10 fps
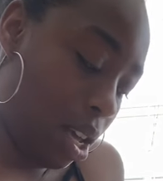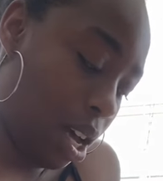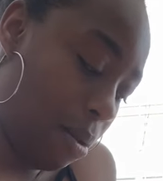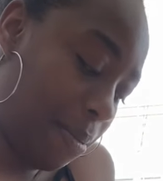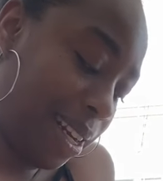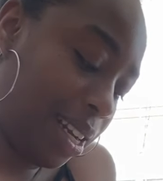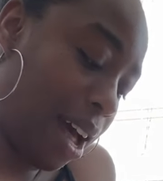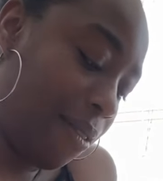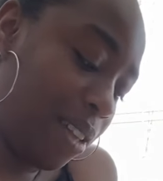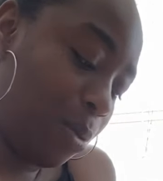Um, and a
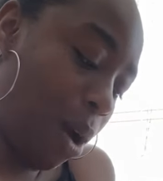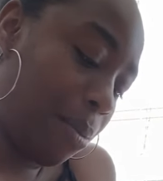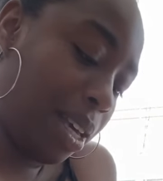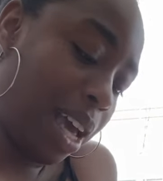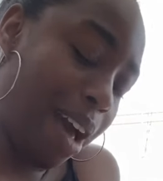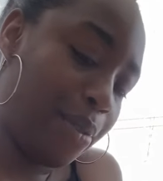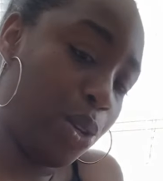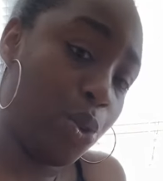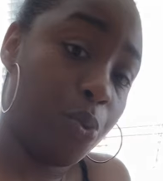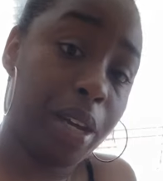lot of this probably could have to
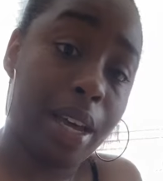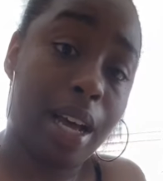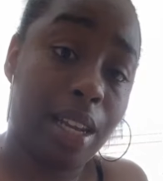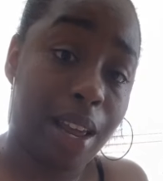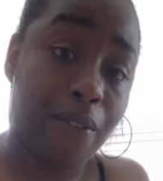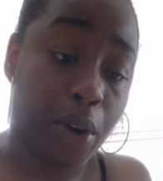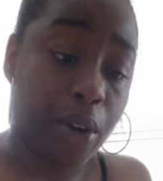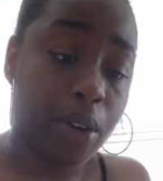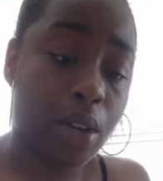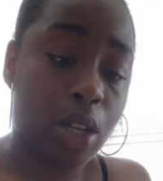do with a
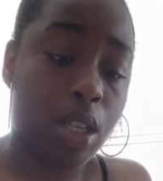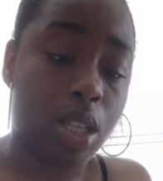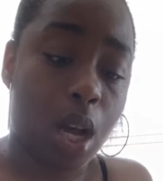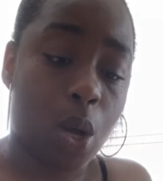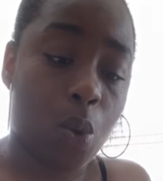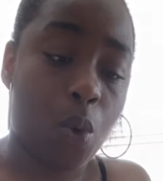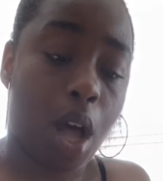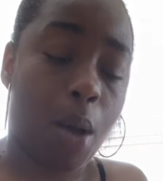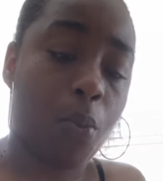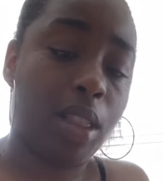lover. So
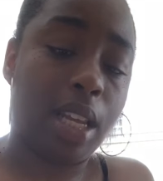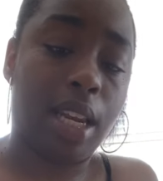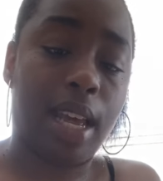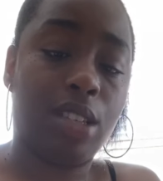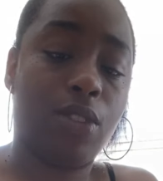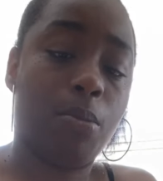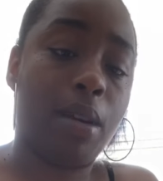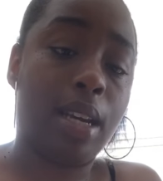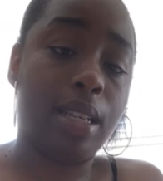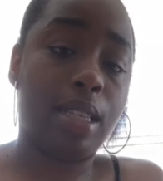um, within the next few
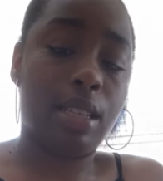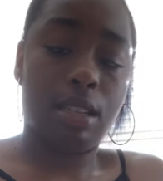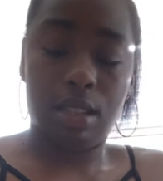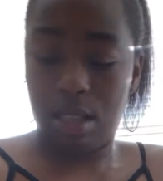months,